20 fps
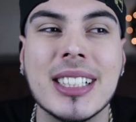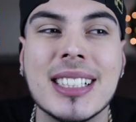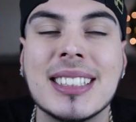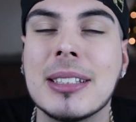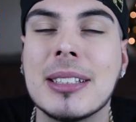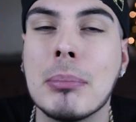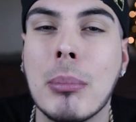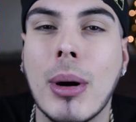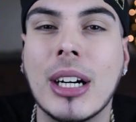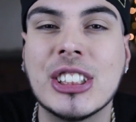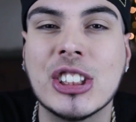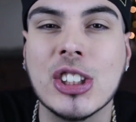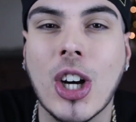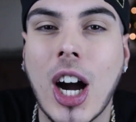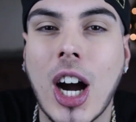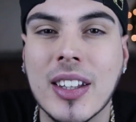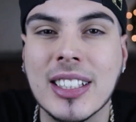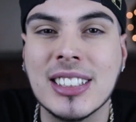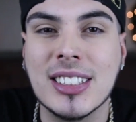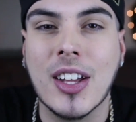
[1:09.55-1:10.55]
isn't much to
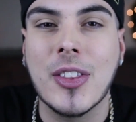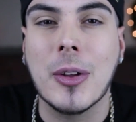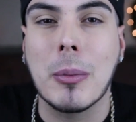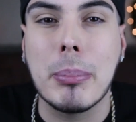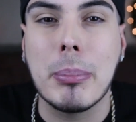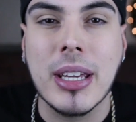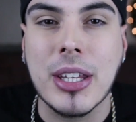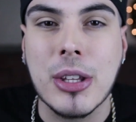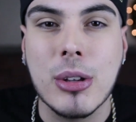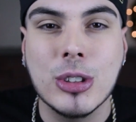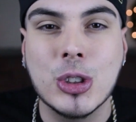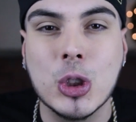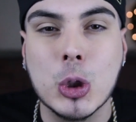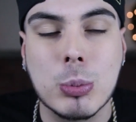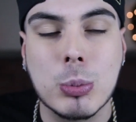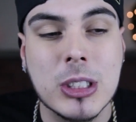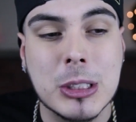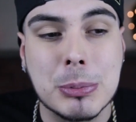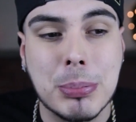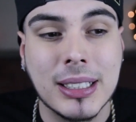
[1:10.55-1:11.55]
all these other big
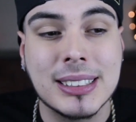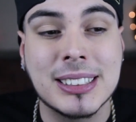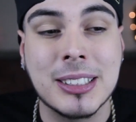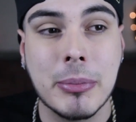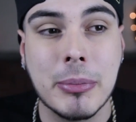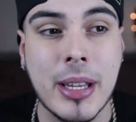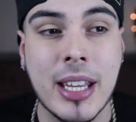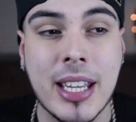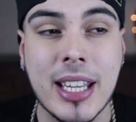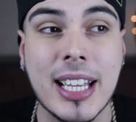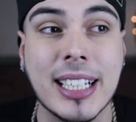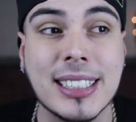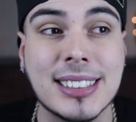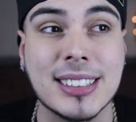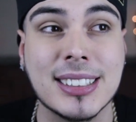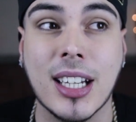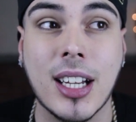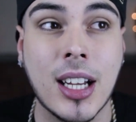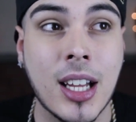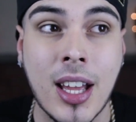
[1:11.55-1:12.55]
YouTubers, but to me,
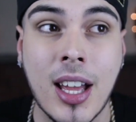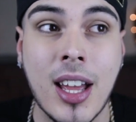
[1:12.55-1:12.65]
it's a,